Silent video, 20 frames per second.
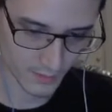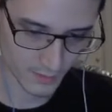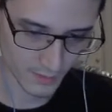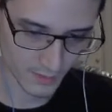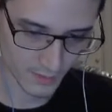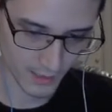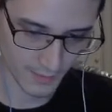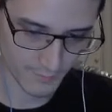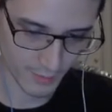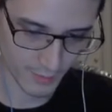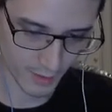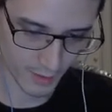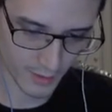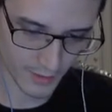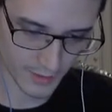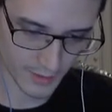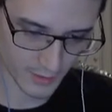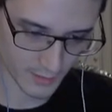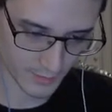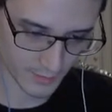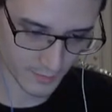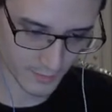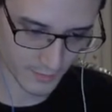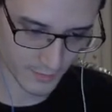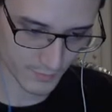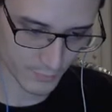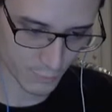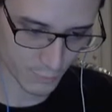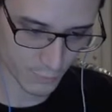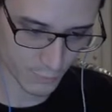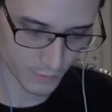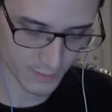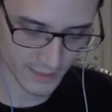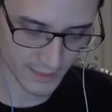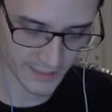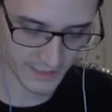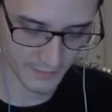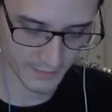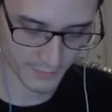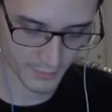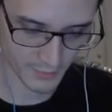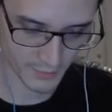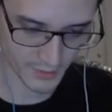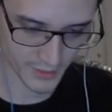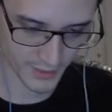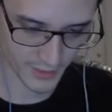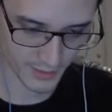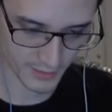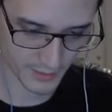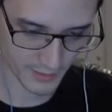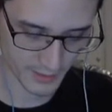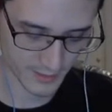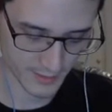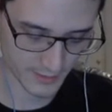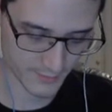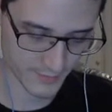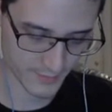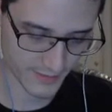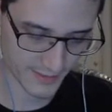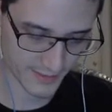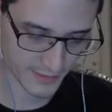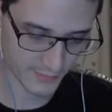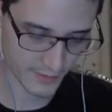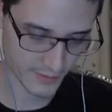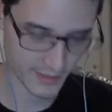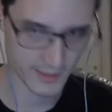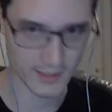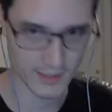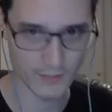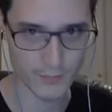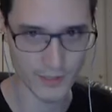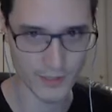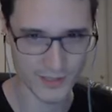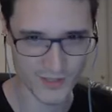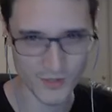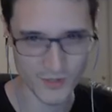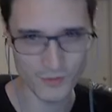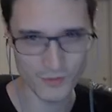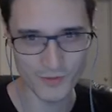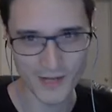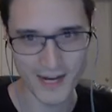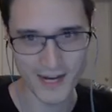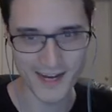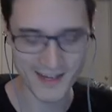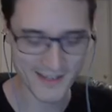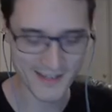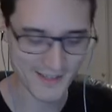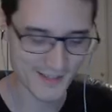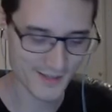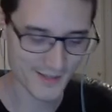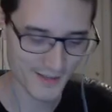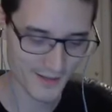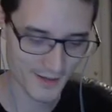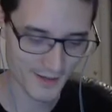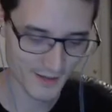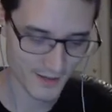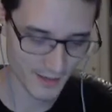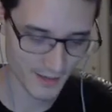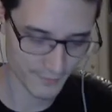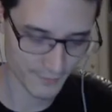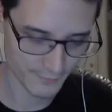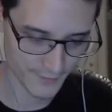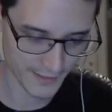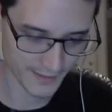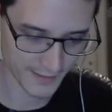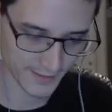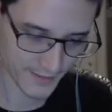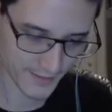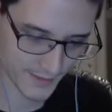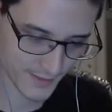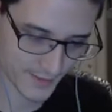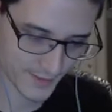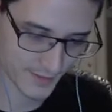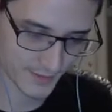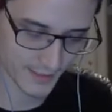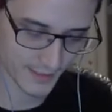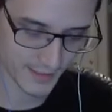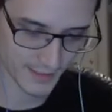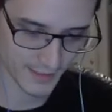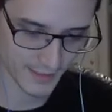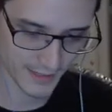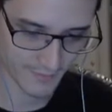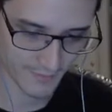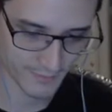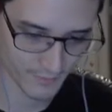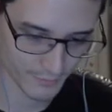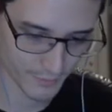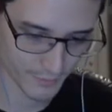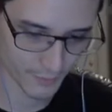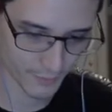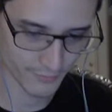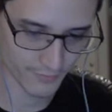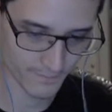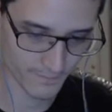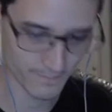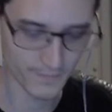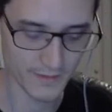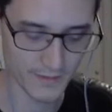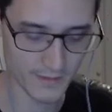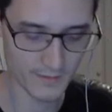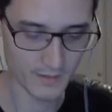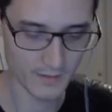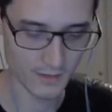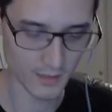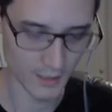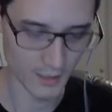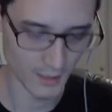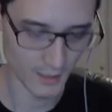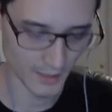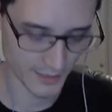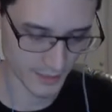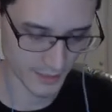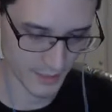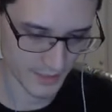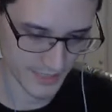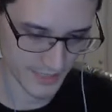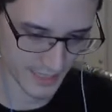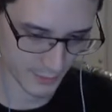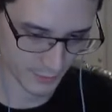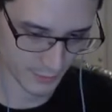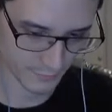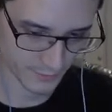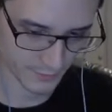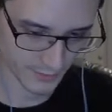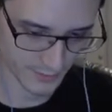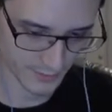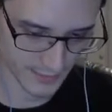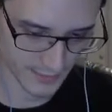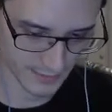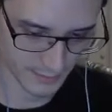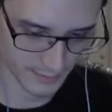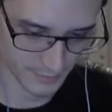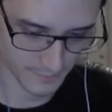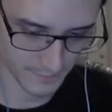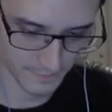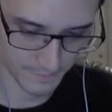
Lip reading: I'm probably going to be relying on Protégère a lot. It'd be nice if I could be hit by 2 guys and fire this and have them both get an attack reflected at them.